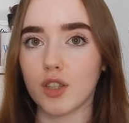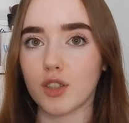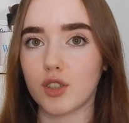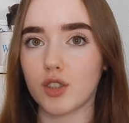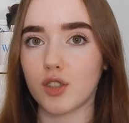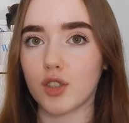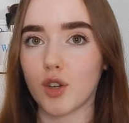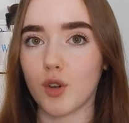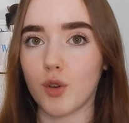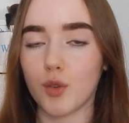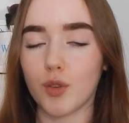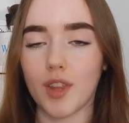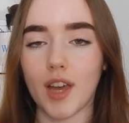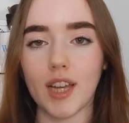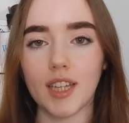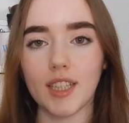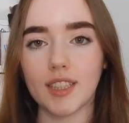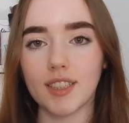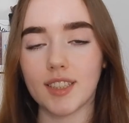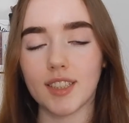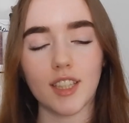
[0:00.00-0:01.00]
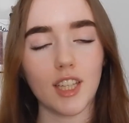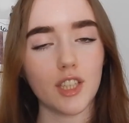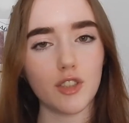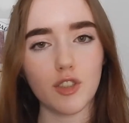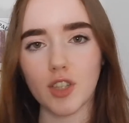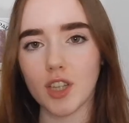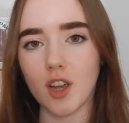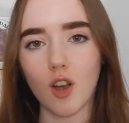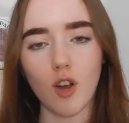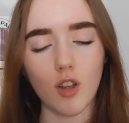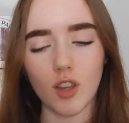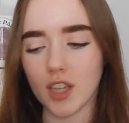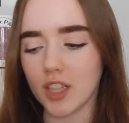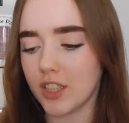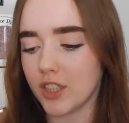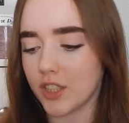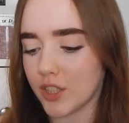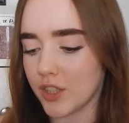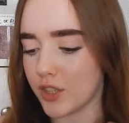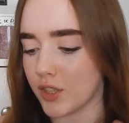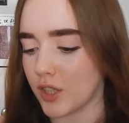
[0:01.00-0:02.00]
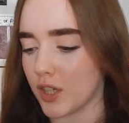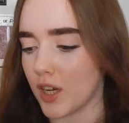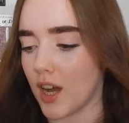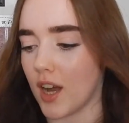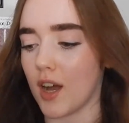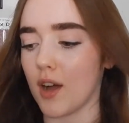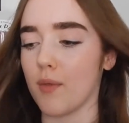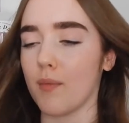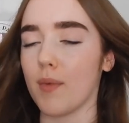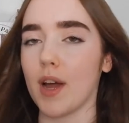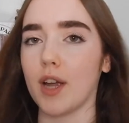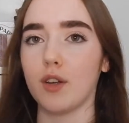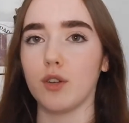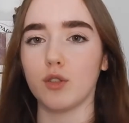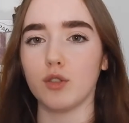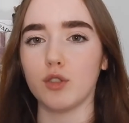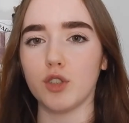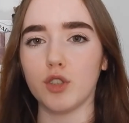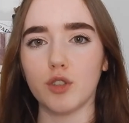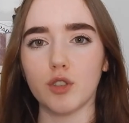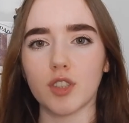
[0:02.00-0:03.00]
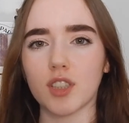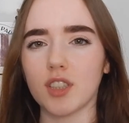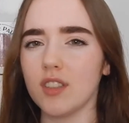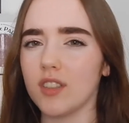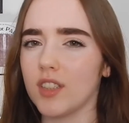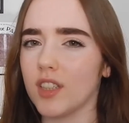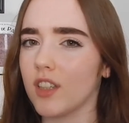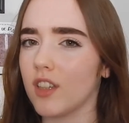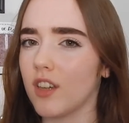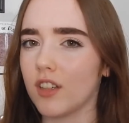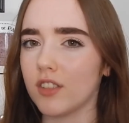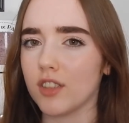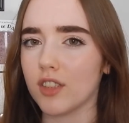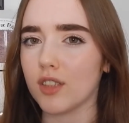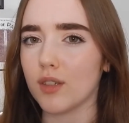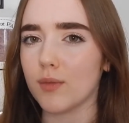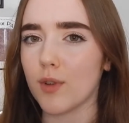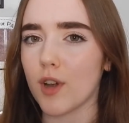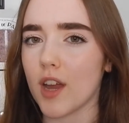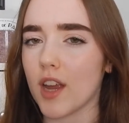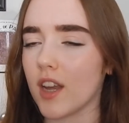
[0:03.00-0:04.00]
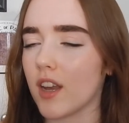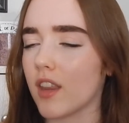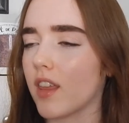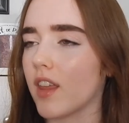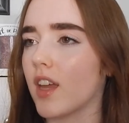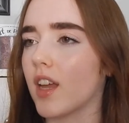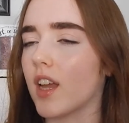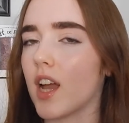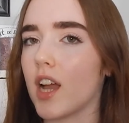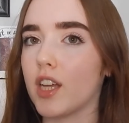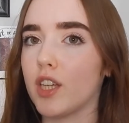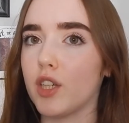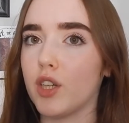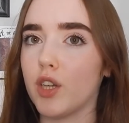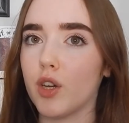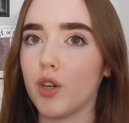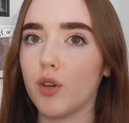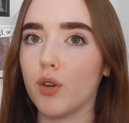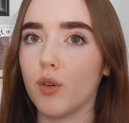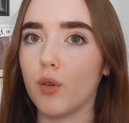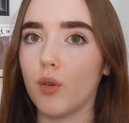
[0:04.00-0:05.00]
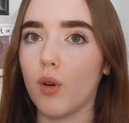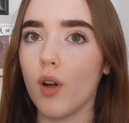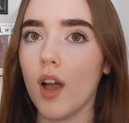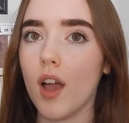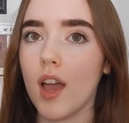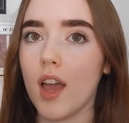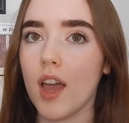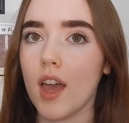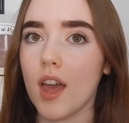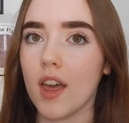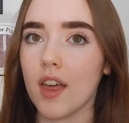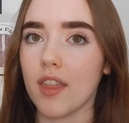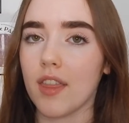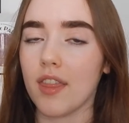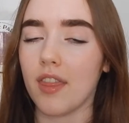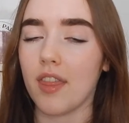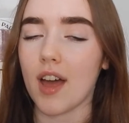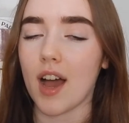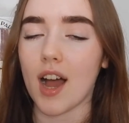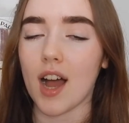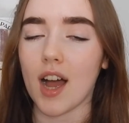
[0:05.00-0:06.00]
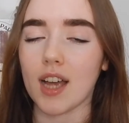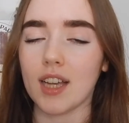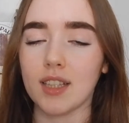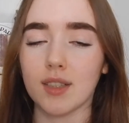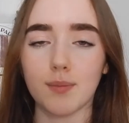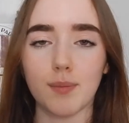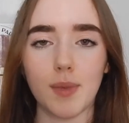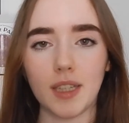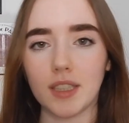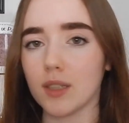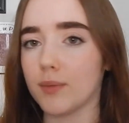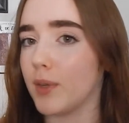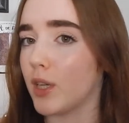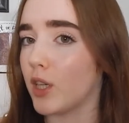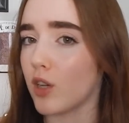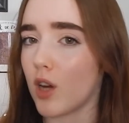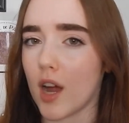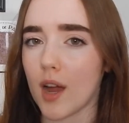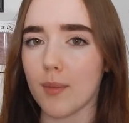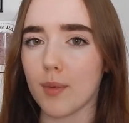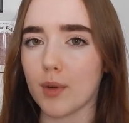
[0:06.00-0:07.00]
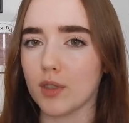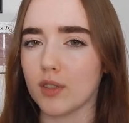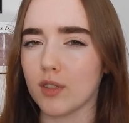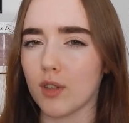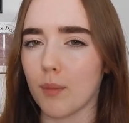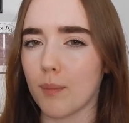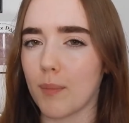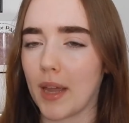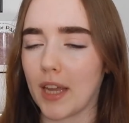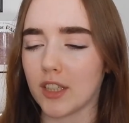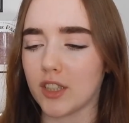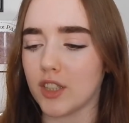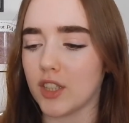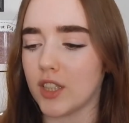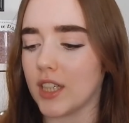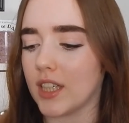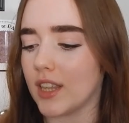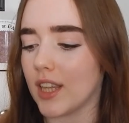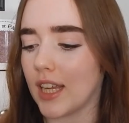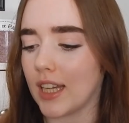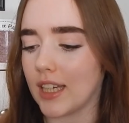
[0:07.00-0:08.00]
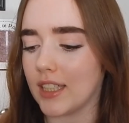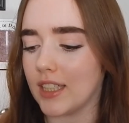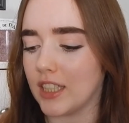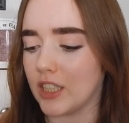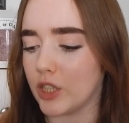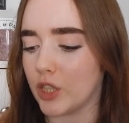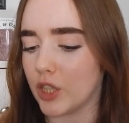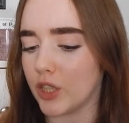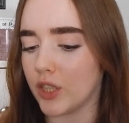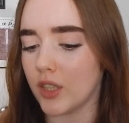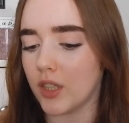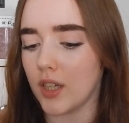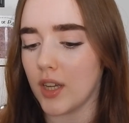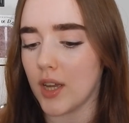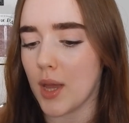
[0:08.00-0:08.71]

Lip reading: So that is literally all I do. I don't use concealer under them or anything. I know that it's meant to make your eyebrows look better and like neater,